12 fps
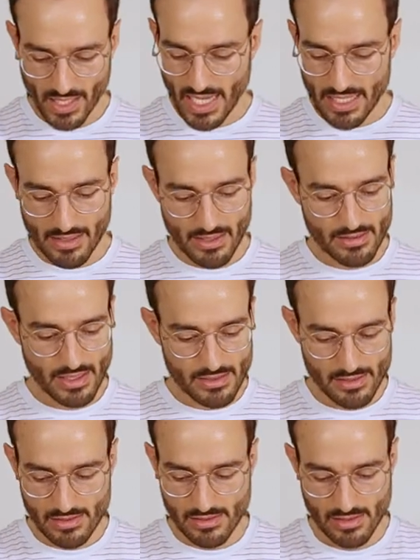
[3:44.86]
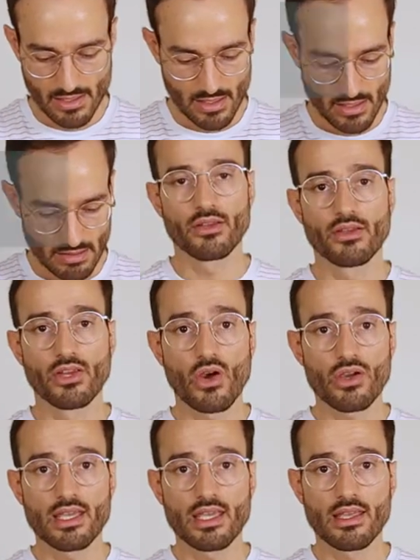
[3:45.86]
And this is
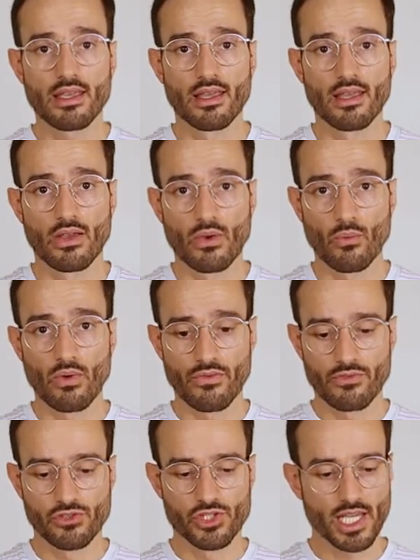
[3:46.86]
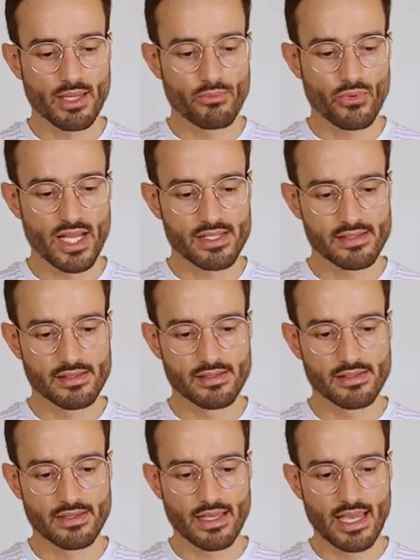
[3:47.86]
gnocchi with chicken
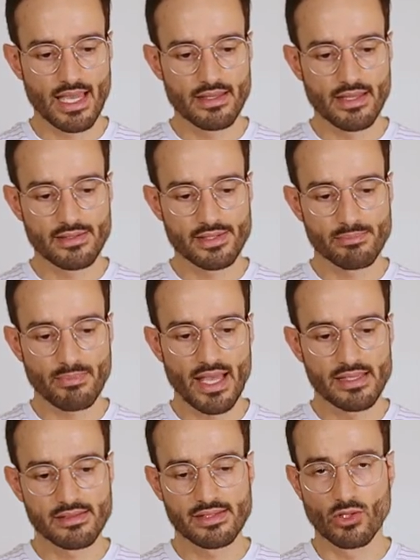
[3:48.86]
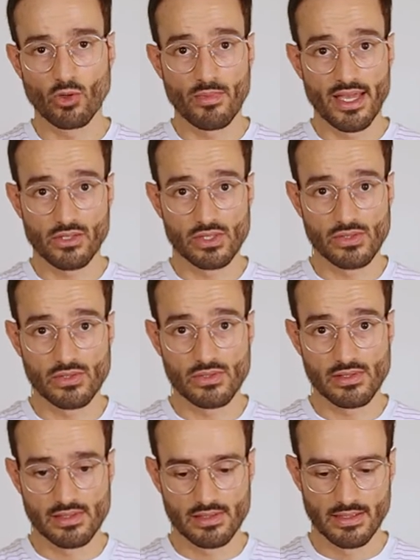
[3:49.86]
breasts and a spicy tomato
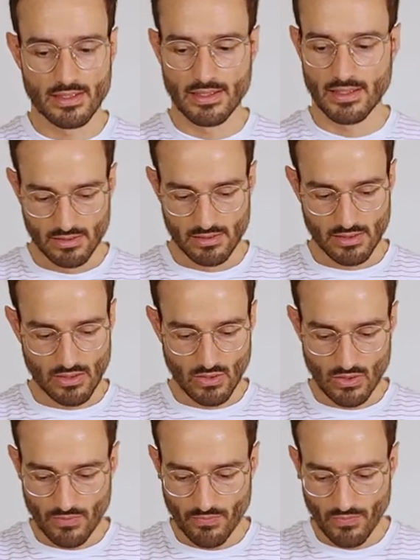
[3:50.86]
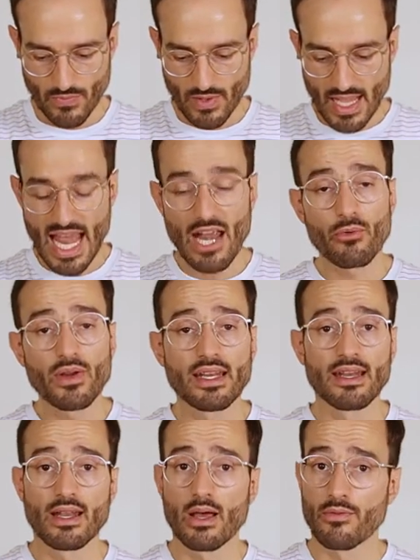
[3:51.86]
sauce. So I
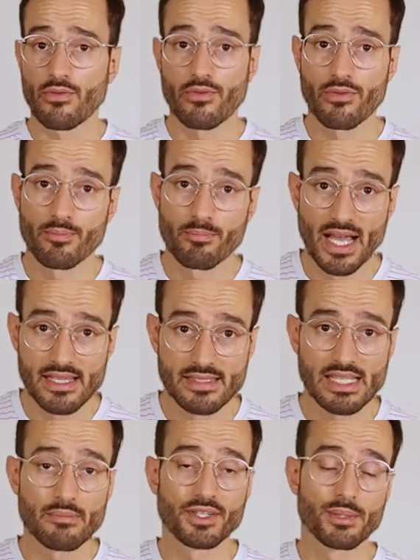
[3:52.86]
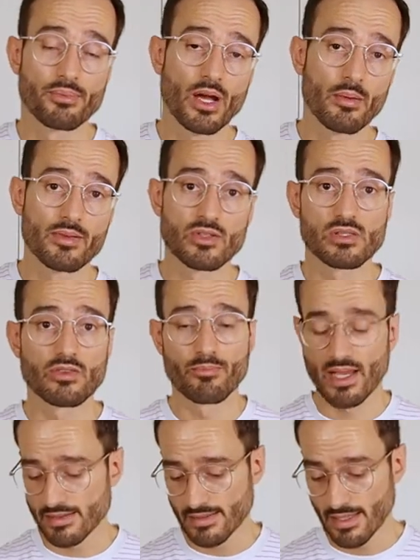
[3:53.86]
really love pasta, but the problem is
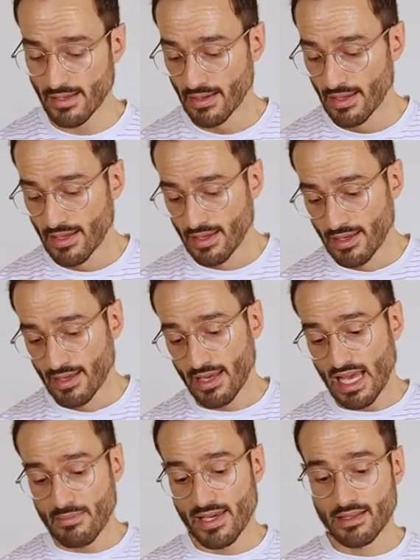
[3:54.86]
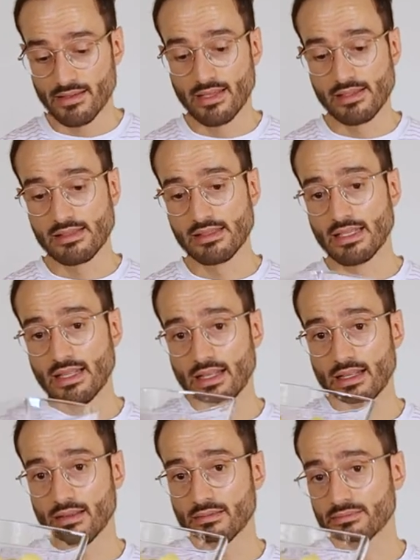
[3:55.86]
with pasta, I mean, this
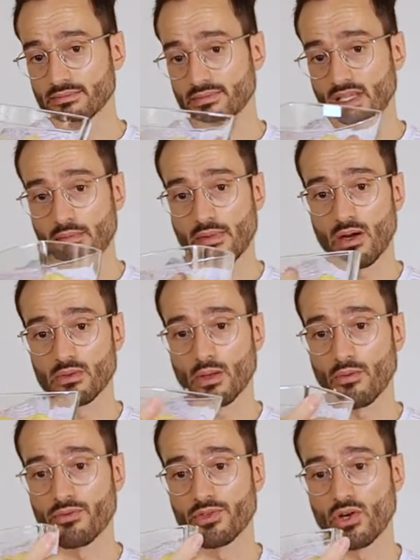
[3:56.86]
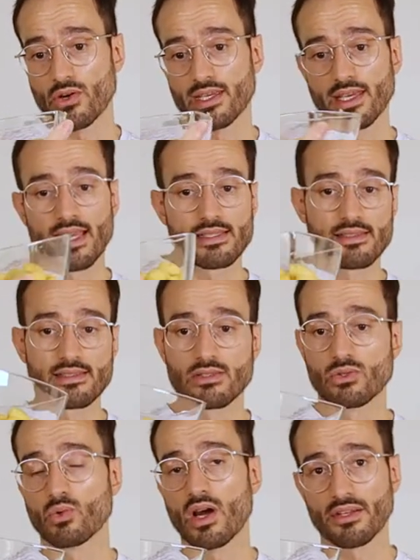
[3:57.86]
little amount of gnocchi
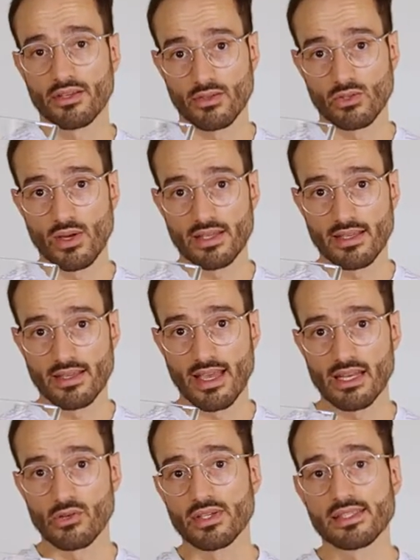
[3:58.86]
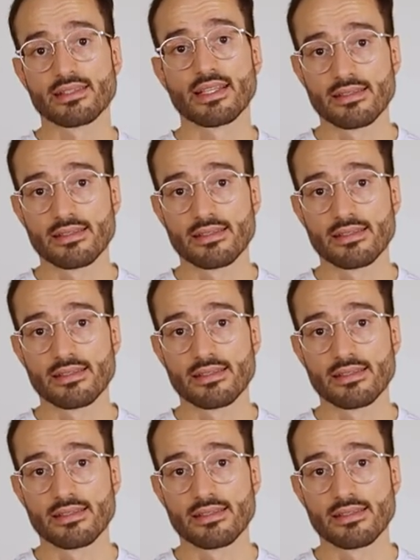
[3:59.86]
has 220 calories.